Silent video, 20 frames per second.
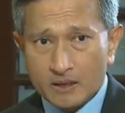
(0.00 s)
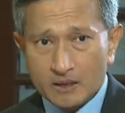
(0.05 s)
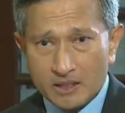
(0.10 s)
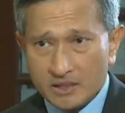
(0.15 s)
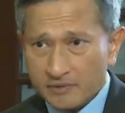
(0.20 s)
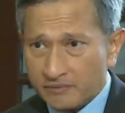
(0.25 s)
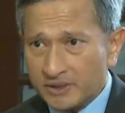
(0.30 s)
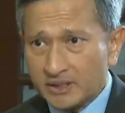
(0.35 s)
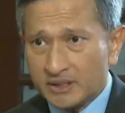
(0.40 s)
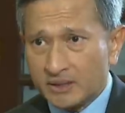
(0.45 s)

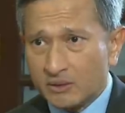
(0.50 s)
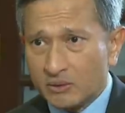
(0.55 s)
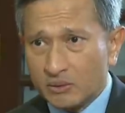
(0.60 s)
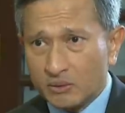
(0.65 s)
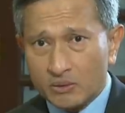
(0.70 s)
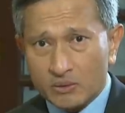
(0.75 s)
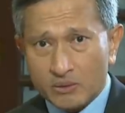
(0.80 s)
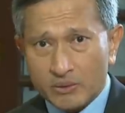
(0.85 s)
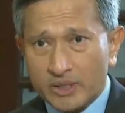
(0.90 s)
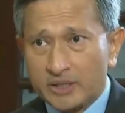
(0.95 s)
Even the
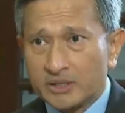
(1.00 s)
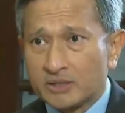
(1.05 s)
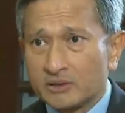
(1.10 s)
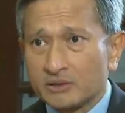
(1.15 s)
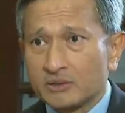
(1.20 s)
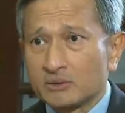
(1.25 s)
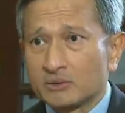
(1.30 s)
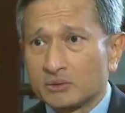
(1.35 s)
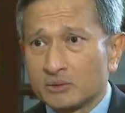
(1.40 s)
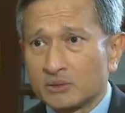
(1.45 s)
whole
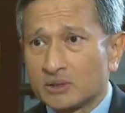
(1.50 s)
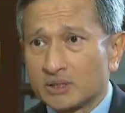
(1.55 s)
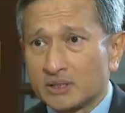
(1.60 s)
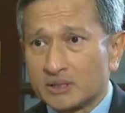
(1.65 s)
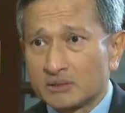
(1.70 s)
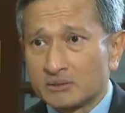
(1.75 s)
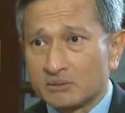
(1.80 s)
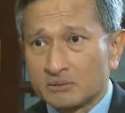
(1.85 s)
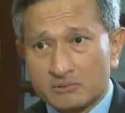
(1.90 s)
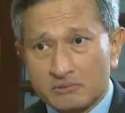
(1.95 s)
question on
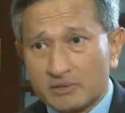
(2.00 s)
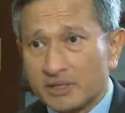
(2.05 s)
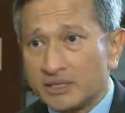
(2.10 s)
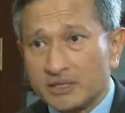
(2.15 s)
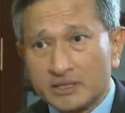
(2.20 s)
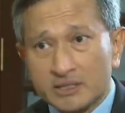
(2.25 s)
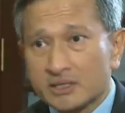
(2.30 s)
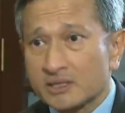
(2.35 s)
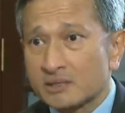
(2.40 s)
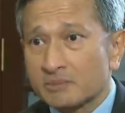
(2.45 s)
tokens was
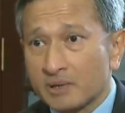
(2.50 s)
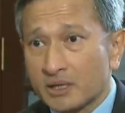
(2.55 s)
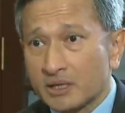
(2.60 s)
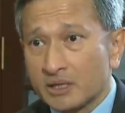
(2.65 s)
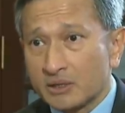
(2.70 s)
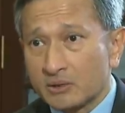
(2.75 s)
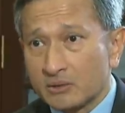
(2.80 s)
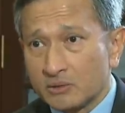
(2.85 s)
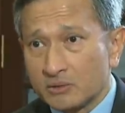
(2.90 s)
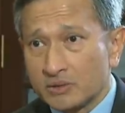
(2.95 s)
really just about
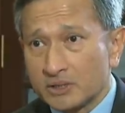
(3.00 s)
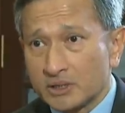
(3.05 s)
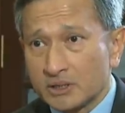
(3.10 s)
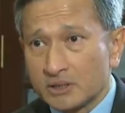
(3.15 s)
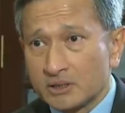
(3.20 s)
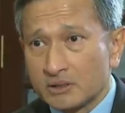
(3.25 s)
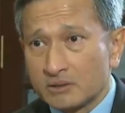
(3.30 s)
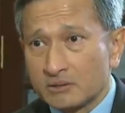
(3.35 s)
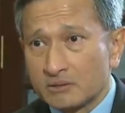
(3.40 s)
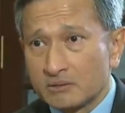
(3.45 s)

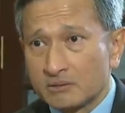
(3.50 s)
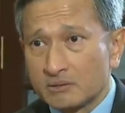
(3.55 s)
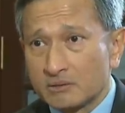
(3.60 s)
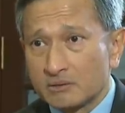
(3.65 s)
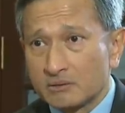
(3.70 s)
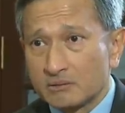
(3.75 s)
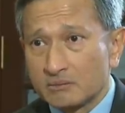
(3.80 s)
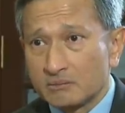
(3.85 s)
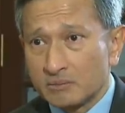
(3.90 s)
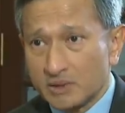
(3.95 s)
inclusion.
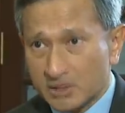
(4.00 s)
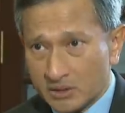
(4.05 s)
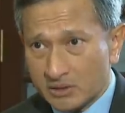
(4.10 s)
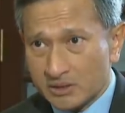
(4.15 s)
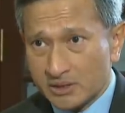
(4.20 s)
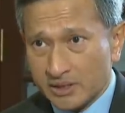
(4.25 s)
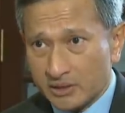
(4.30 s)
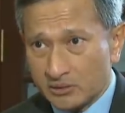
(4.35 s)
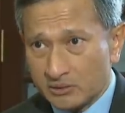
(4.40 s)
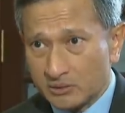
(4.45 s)

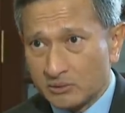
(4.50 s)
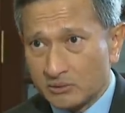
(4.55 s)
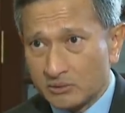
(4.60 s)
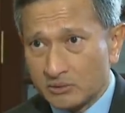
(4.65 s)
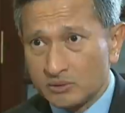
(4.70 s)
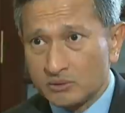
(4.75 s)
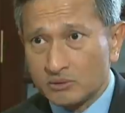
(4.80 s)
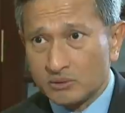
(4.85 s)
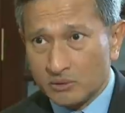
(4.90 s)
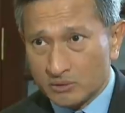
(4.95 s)
Because I told
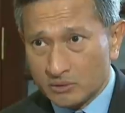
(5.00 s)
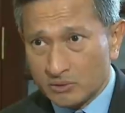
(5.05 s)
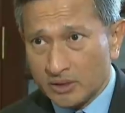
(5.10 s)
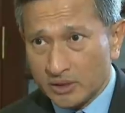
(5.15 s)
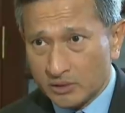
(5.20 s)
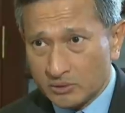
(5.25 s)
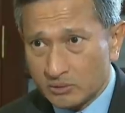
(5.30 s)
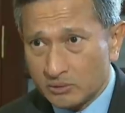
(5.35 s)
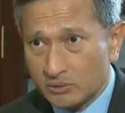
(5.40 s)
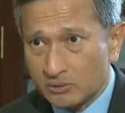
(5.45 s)
you, although
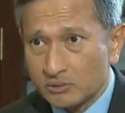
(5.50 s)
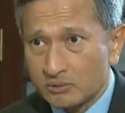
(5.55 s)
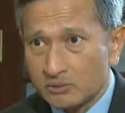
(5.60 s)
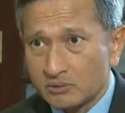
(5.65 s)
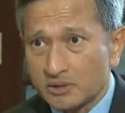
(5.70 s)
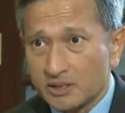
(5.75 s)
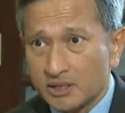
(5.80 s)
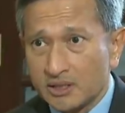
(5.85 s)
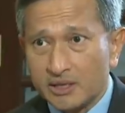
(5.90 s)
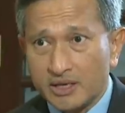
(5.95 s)
I told
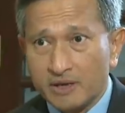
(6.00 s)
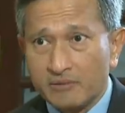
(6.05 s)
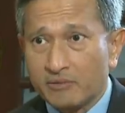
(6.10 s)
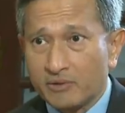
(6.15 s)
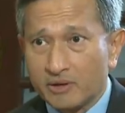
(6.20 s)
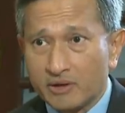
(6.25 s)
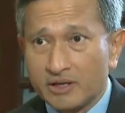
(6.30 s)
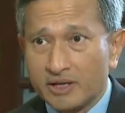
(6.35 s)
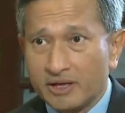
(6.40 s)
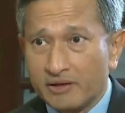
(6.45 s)
you that
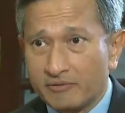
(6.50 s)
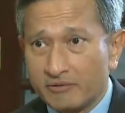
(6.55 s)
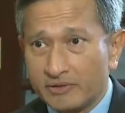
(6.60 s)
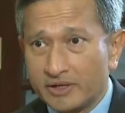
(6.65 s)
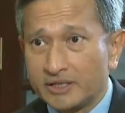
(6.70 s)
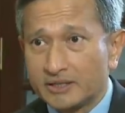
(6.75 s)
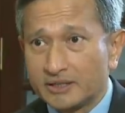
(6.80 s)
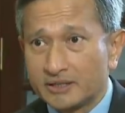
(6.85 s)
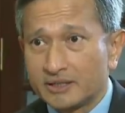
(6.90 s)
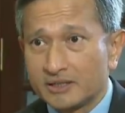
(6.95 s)
on
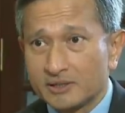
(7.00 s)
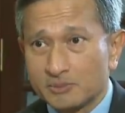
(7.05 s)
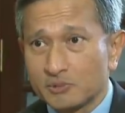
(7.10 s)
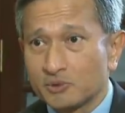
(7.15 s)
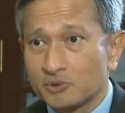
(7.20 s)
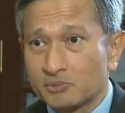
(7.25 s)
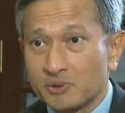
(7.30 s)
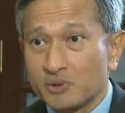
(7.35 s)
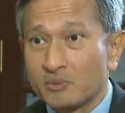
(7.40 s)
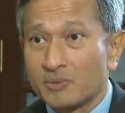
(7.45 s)
average, there's
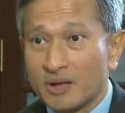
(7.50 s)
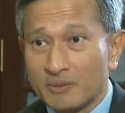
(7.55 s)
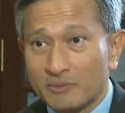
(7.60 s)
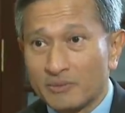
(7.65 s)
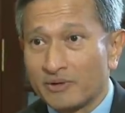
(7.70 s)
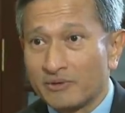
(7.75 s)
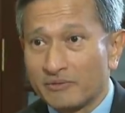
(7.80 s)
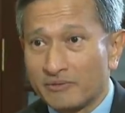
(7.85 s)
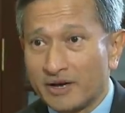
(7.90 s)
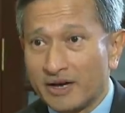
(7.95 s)
supposed to be one
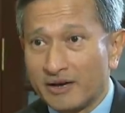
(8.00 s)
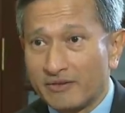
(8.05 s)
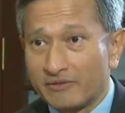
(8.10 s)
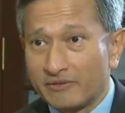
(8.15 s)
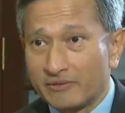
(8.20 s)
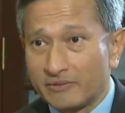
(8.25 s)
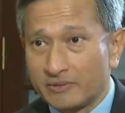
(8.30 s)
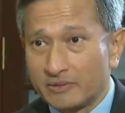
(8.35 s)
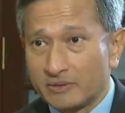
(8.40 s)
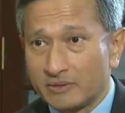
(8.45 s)
point five
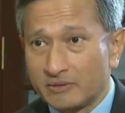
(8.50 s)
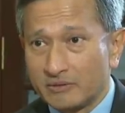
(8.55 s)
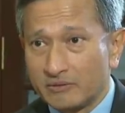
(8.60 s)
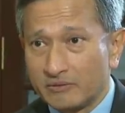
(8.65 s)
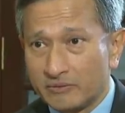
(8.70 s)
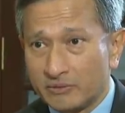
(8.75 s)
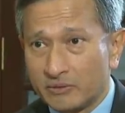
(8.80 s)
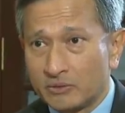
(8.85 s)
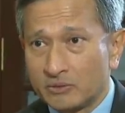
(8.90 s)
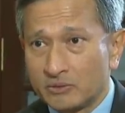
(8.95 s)

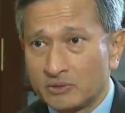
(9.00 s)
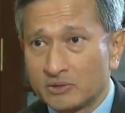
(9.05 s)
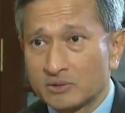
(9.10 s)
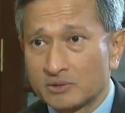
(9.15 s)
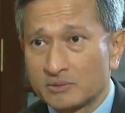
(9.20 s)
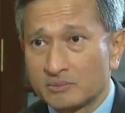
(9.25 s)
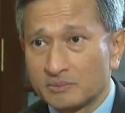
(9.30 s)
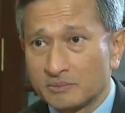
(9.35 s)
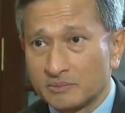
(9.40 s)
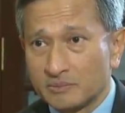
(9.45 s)

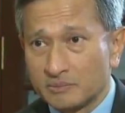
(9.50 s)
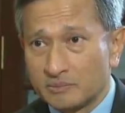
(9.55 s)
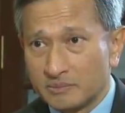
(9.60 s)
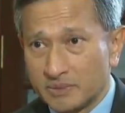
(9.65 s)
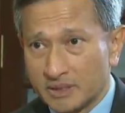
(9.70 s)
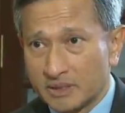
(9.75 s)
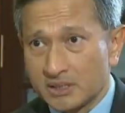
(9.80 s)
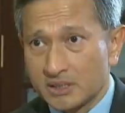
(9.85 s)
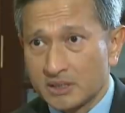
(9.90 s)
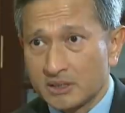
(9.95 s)
phones
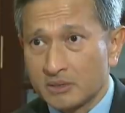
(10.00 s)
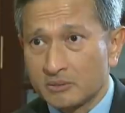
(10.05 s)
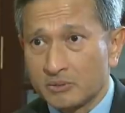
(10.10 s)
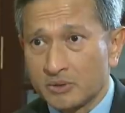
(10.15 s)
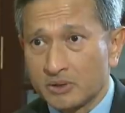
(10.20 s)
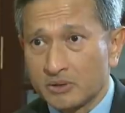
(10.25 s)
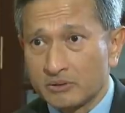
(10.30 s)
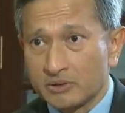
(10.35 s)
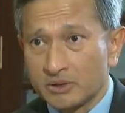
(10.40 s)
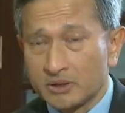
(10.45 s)
per
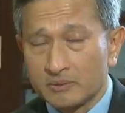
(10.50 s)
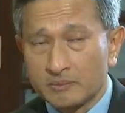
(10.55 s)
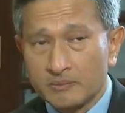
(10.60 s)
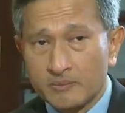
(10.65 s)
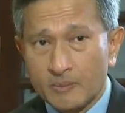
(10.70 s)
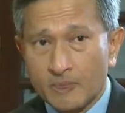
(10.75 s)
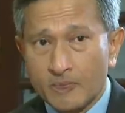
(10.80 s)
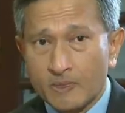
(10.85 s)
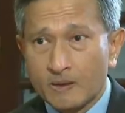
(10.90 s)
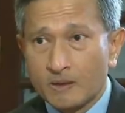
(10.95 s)
Singaporean.
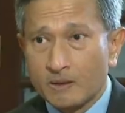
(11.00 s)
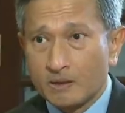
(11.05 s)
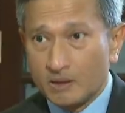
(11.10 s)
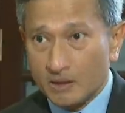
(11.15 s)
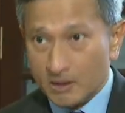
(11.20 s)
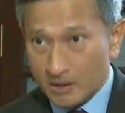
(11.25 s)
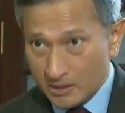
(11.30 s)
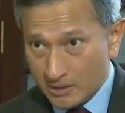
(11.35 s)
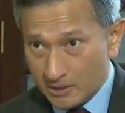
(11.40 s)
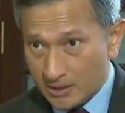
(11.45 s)

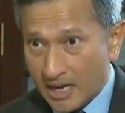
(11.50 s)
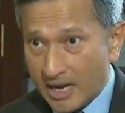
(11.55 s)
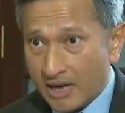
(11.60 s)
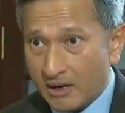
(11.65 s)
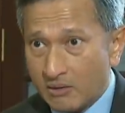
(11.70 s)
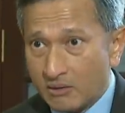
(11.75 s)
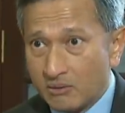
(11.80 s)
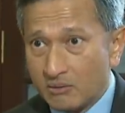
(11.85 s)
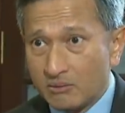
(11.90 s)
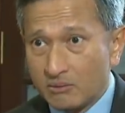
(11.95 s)

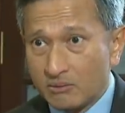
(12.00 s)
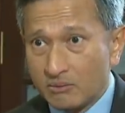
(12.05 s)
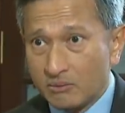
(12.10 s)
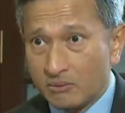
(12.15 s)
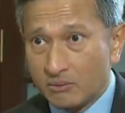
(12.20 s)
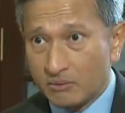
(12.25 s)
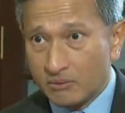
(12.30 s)
Now,